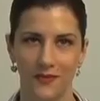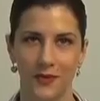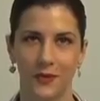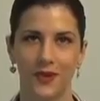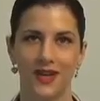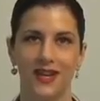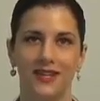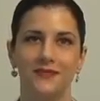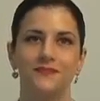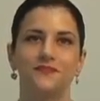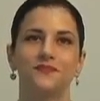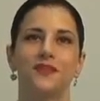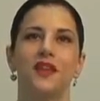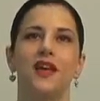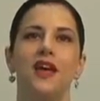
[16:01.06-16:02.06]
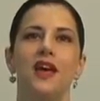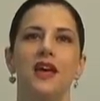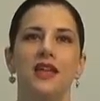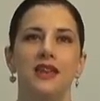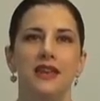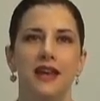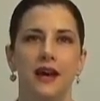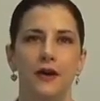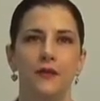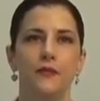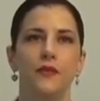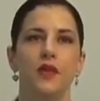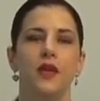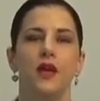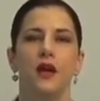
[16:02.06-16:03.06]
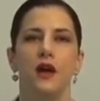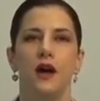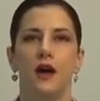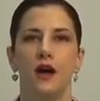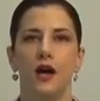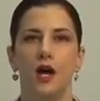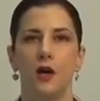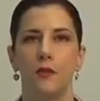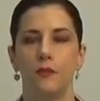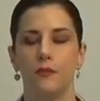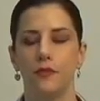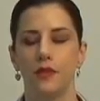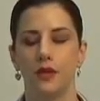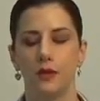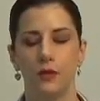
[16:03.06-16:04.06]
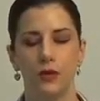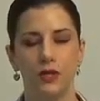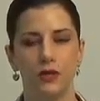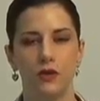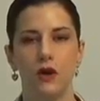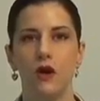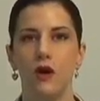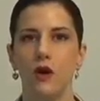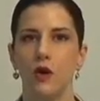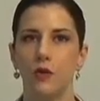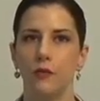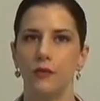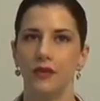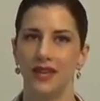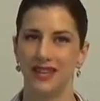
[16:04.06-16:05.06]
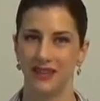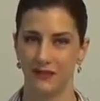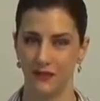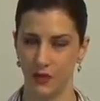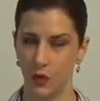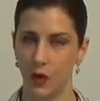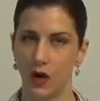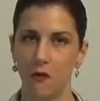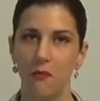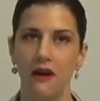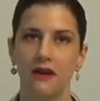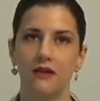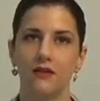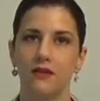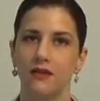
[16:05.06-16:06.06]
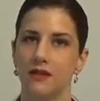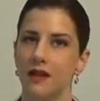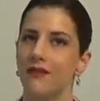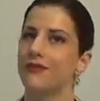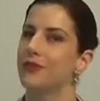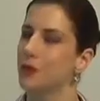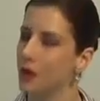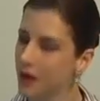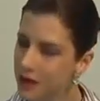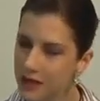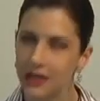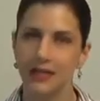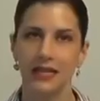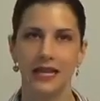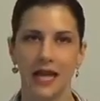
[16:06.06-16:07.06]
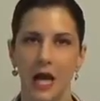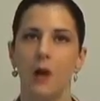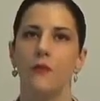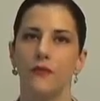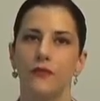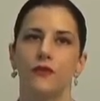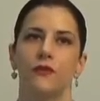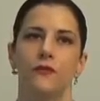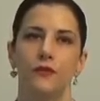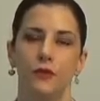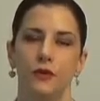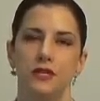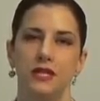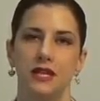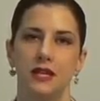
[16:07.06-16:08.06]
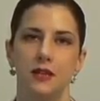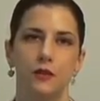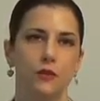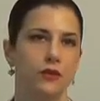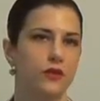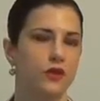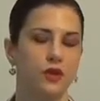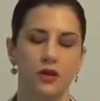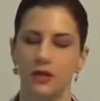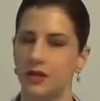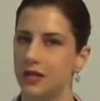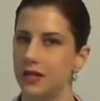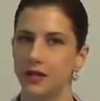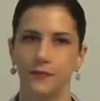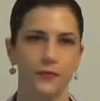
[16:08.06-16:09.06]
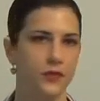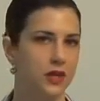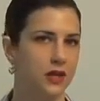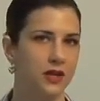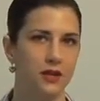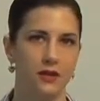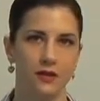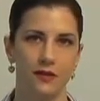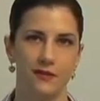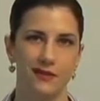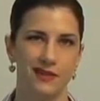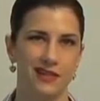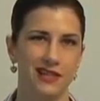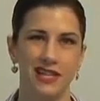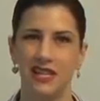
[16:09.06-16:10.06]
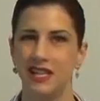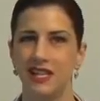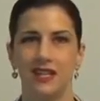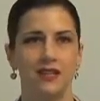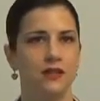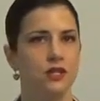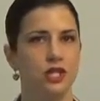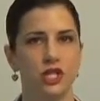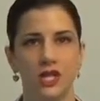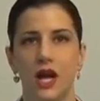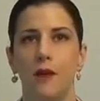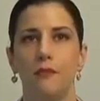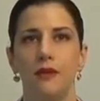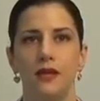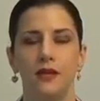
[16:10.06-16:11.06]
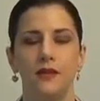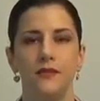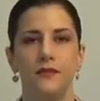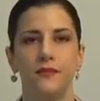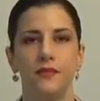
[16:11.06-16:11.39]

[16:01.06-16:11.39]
Okay? Now, when you're home, and if you are by yourself, you are going to need help for a few days with cooking, cleaning, shopping.